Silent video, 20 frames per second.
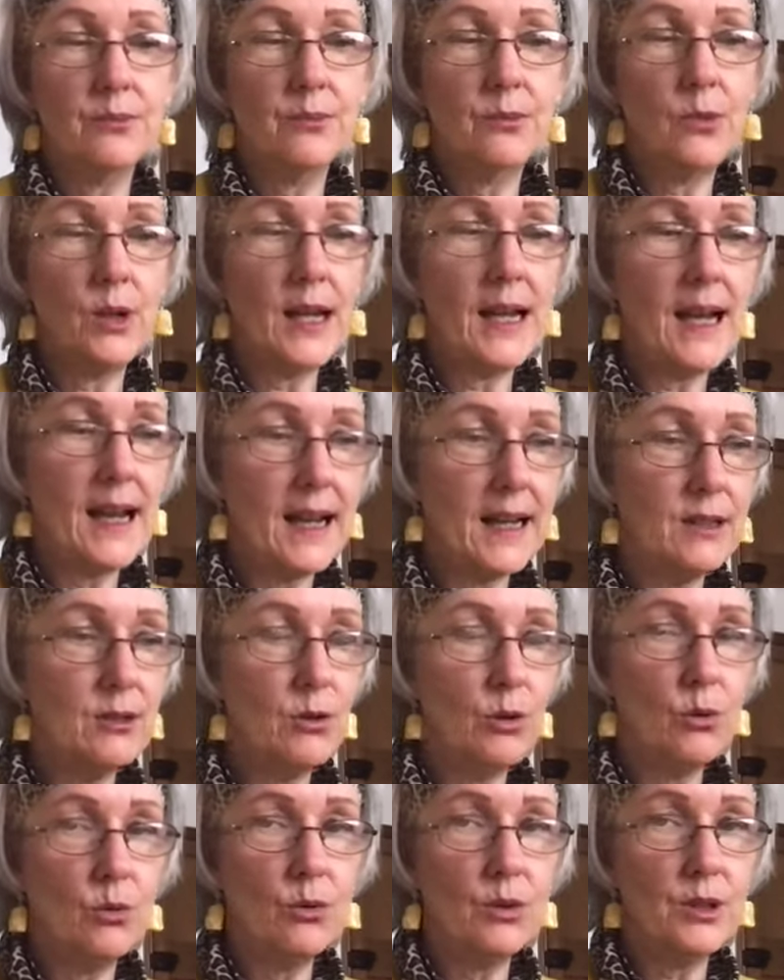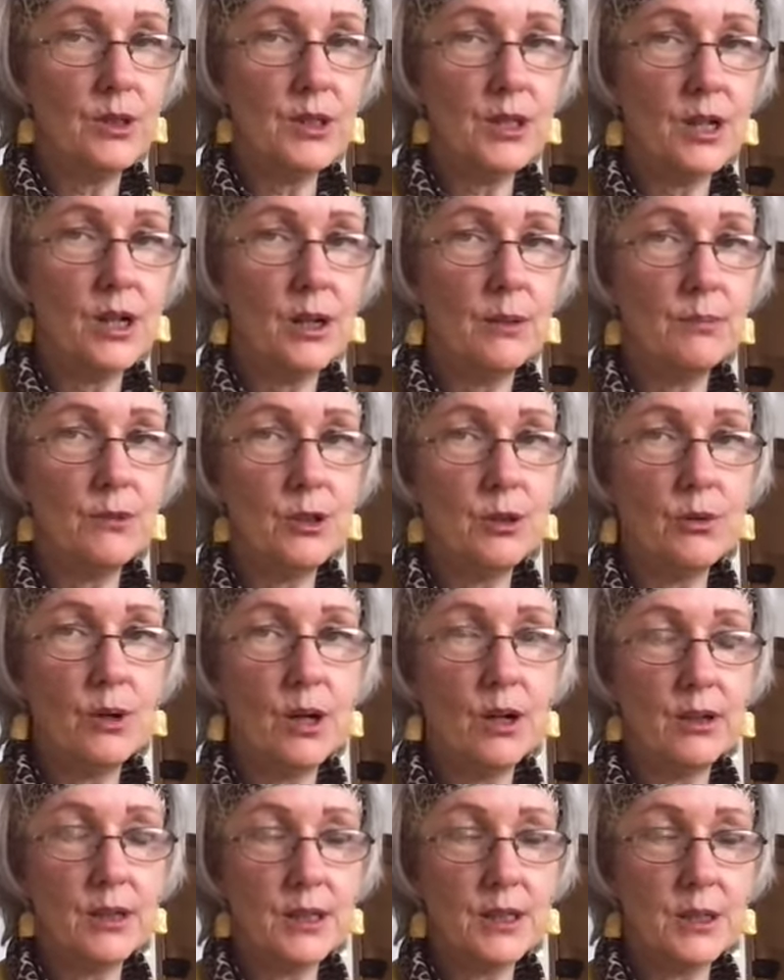We add all the time to
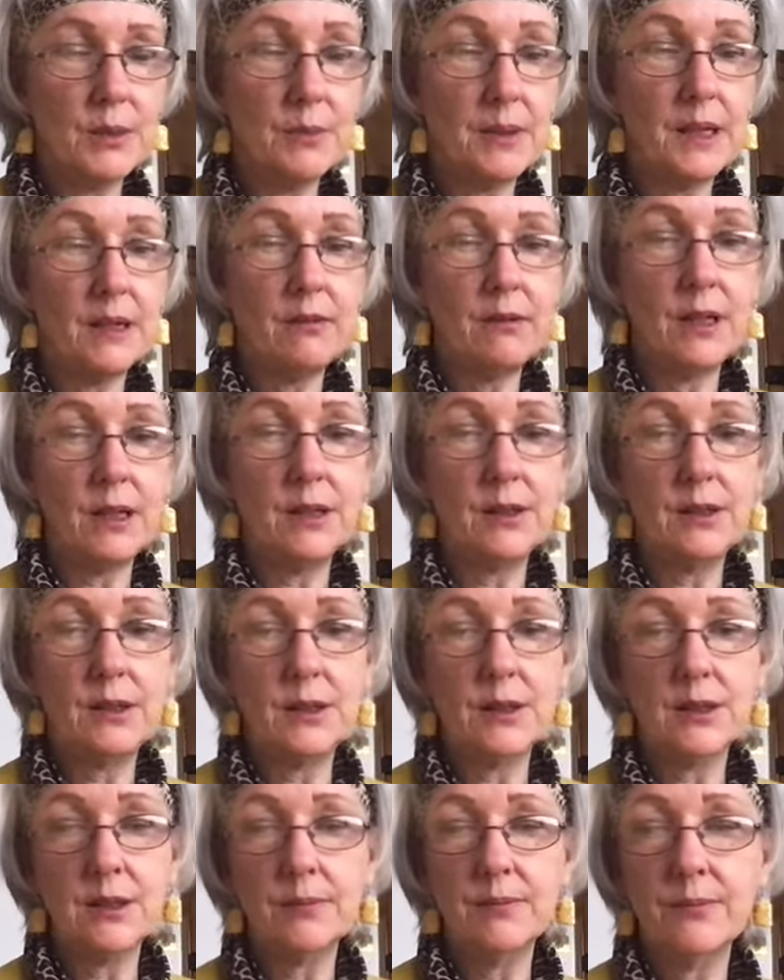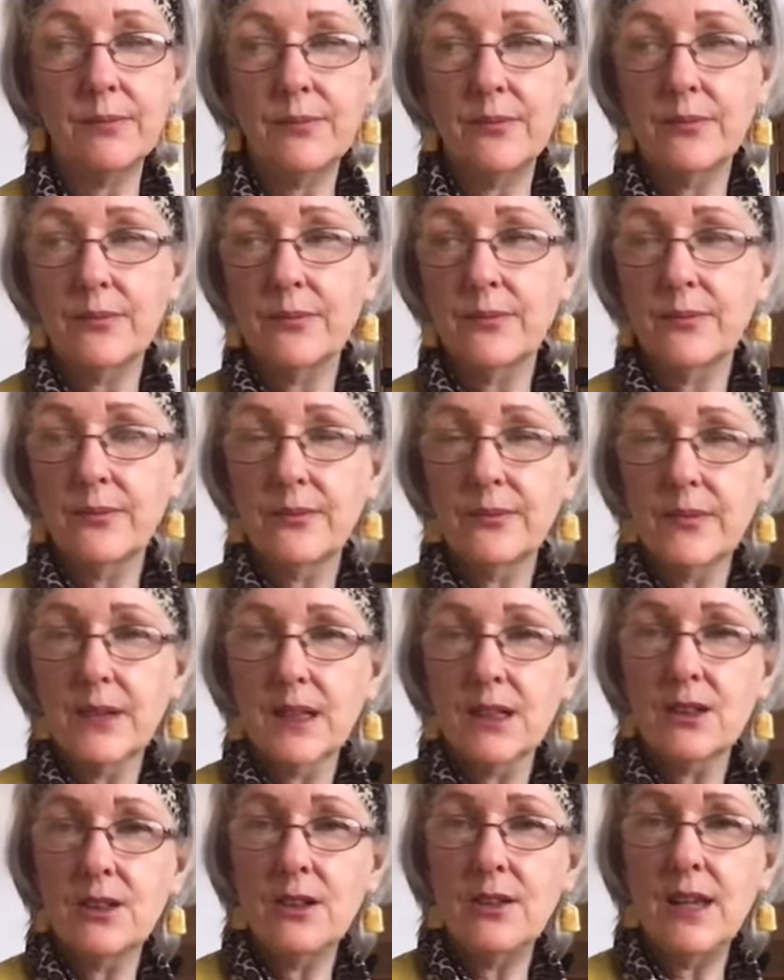our experience.
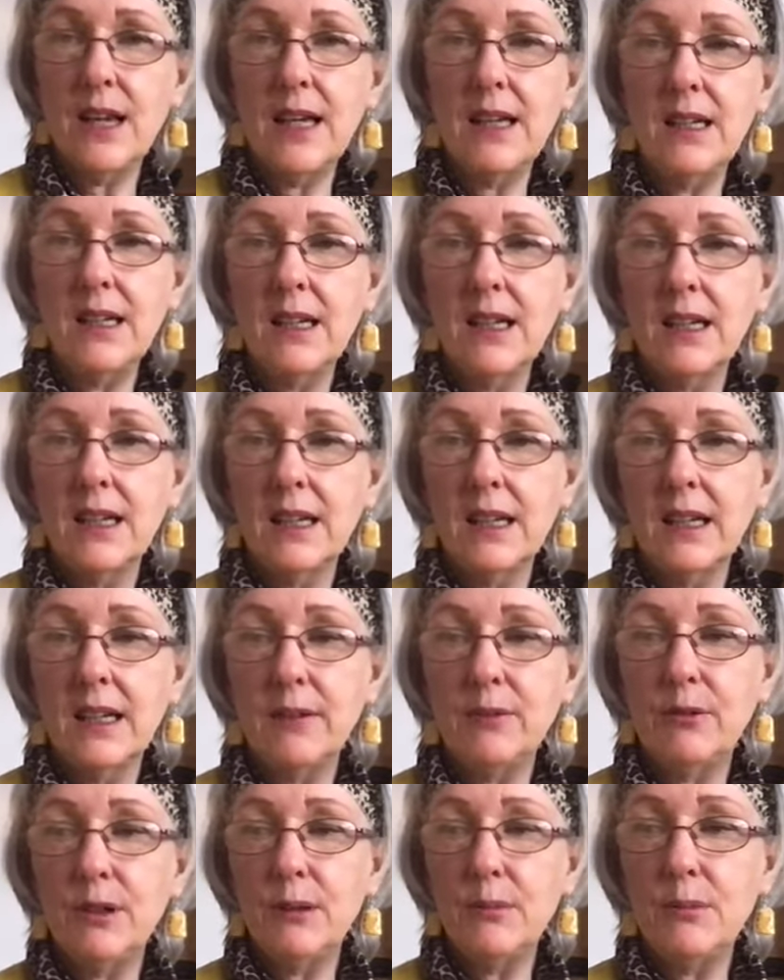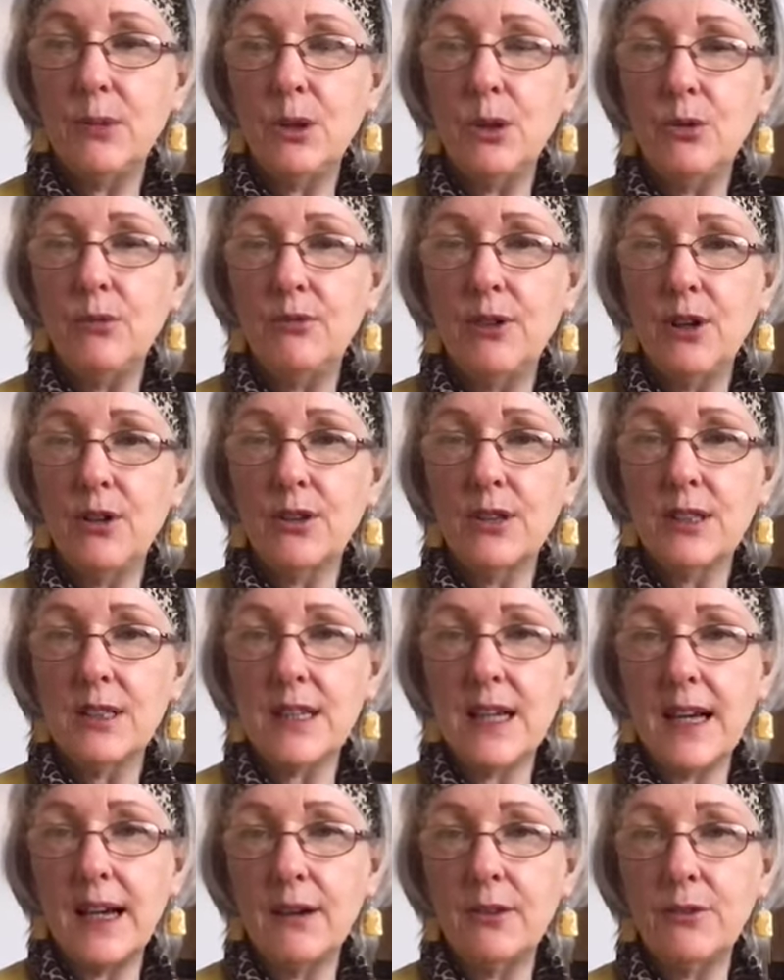So then if we move on
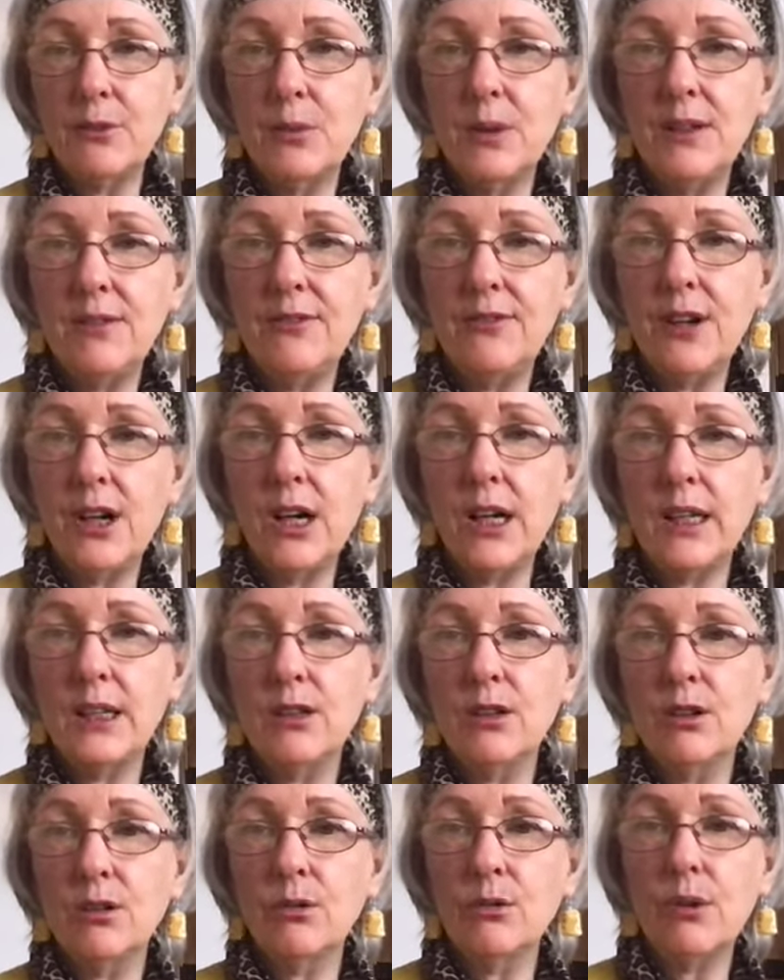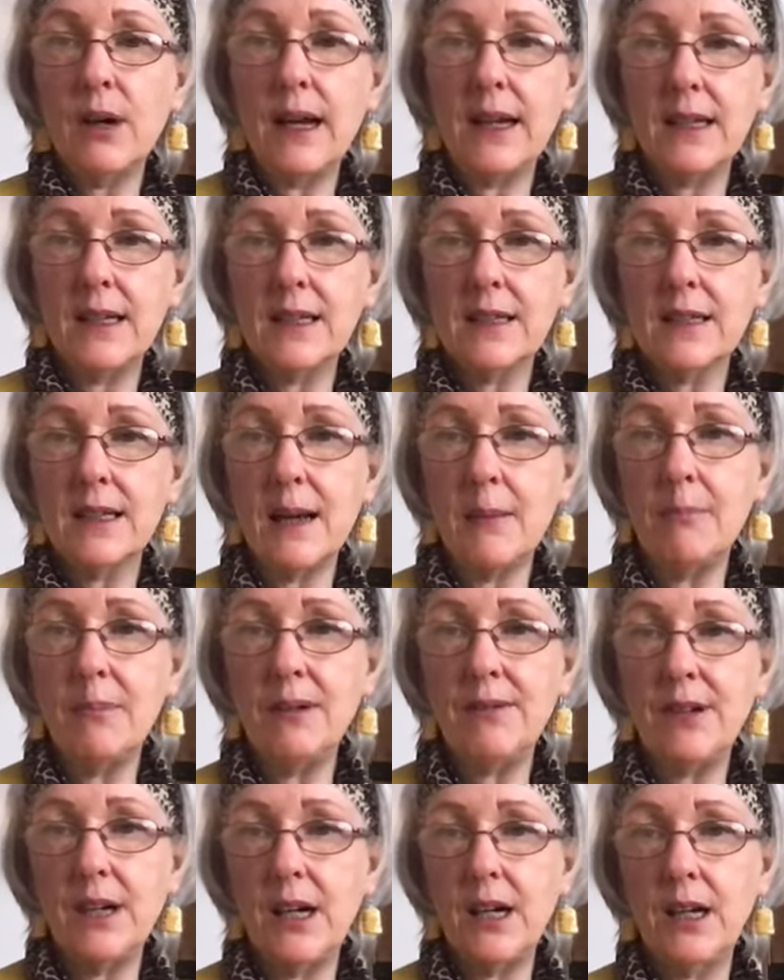south, we find
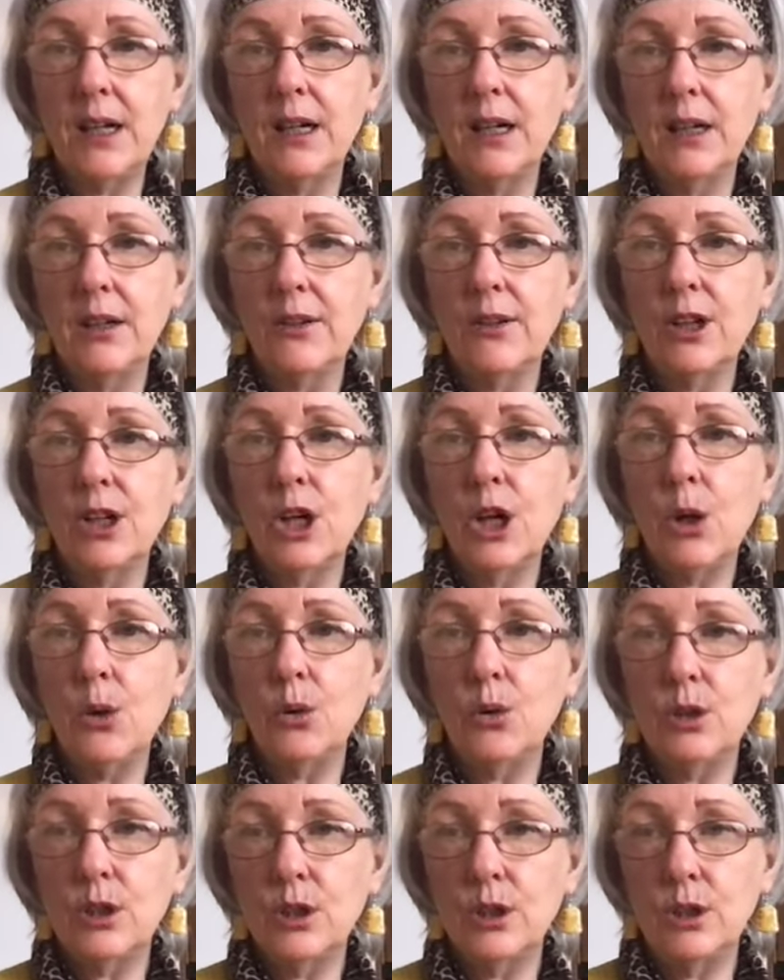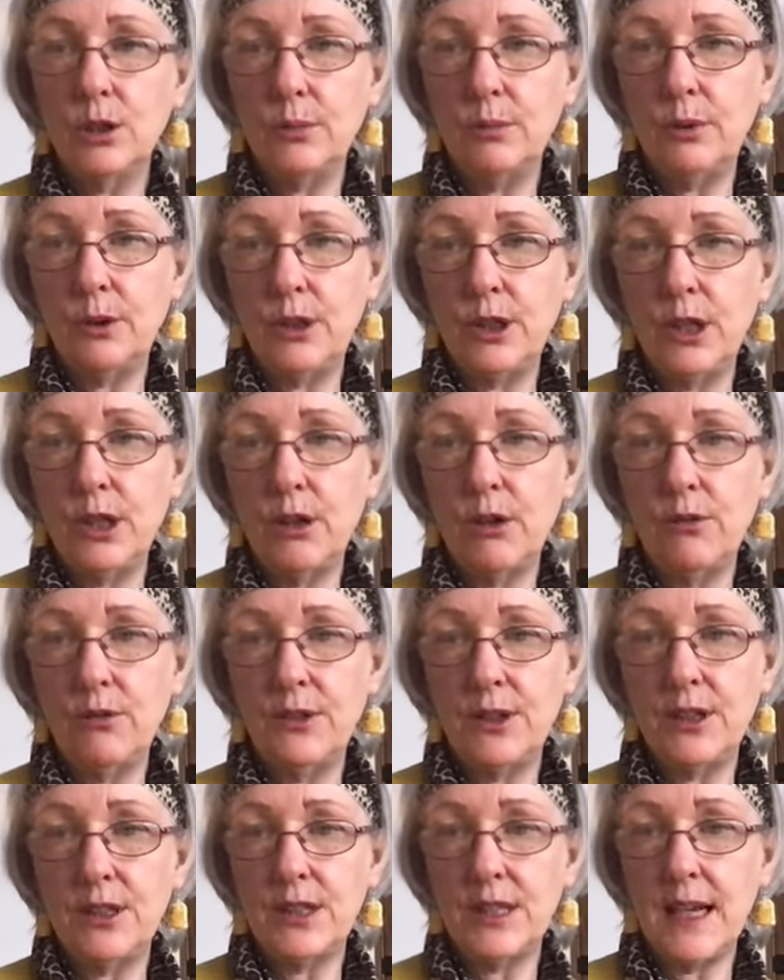Ratnasambhava, the golden Buddha of
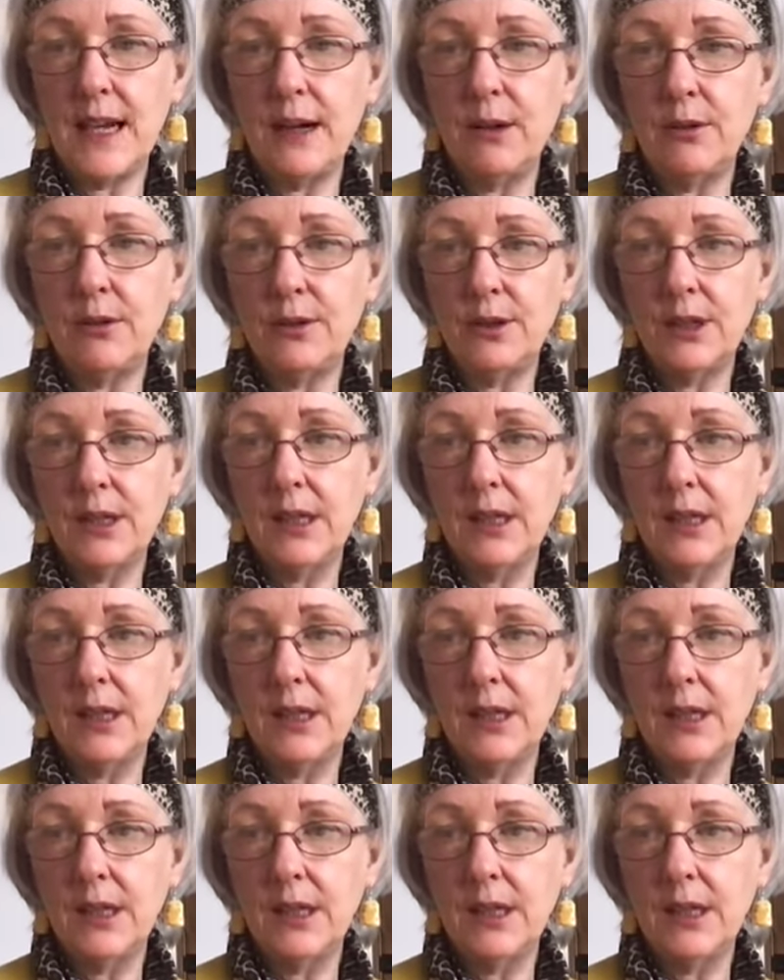the south.